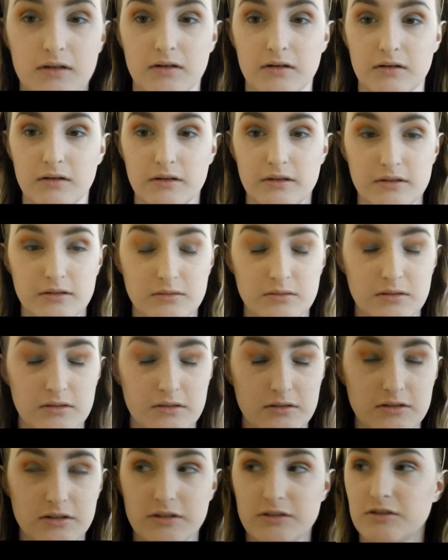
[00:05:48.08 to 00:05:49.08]
Alright, that's what it
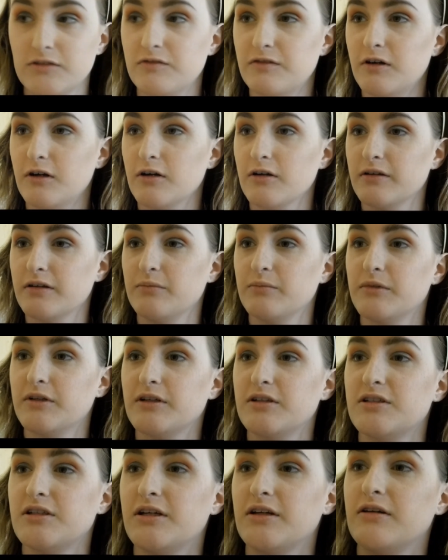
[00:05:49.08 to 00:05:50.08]
looks like so far. And then I'm going
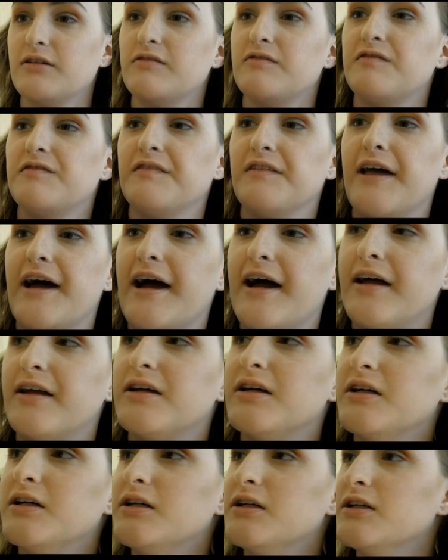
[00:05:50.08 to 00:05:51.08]
to take a flat
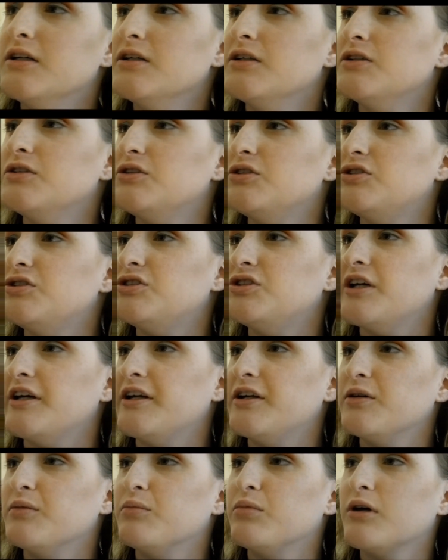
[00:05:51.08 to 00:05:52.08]

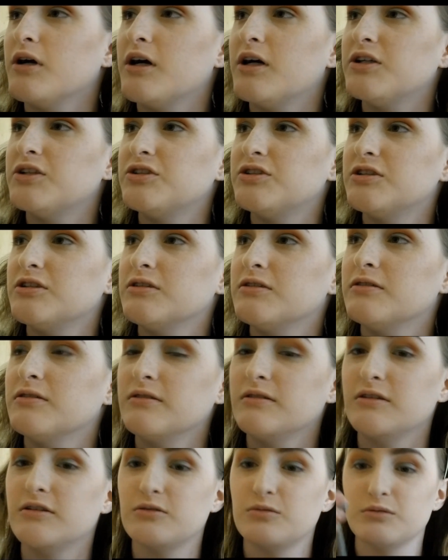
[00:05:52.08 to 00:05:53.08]
shader brush.
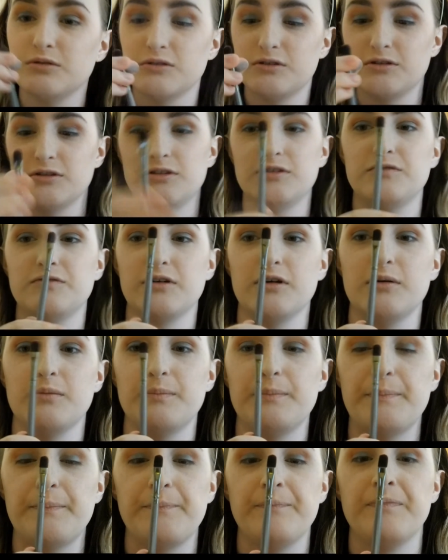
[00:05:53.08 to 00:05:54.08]
This one's is from
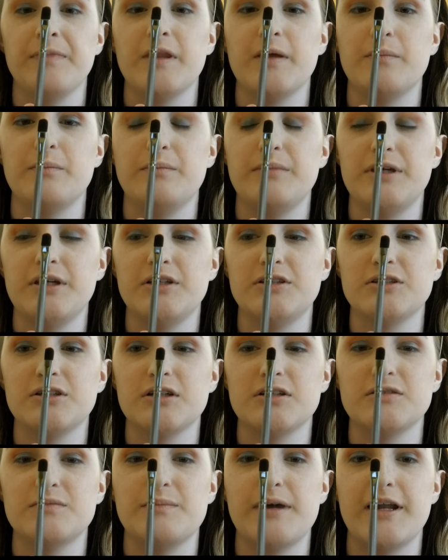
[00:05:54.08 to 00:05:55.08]
BH
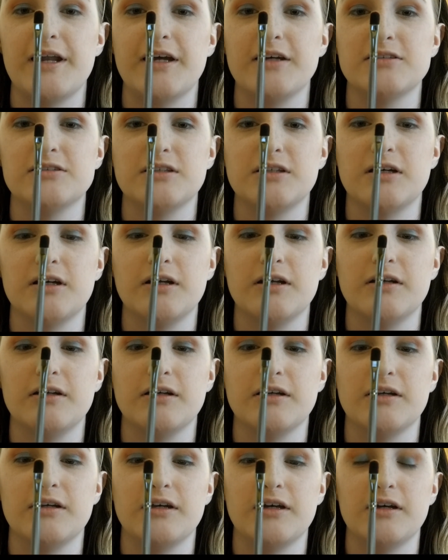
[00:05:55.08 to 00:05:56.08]
Cosmetics. I got it in a
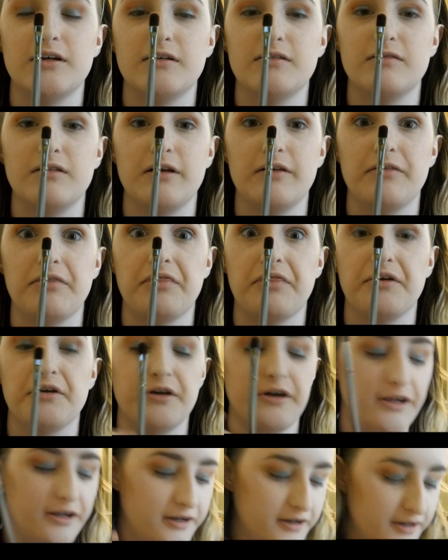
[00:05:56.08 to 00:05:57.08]
kit of like 30.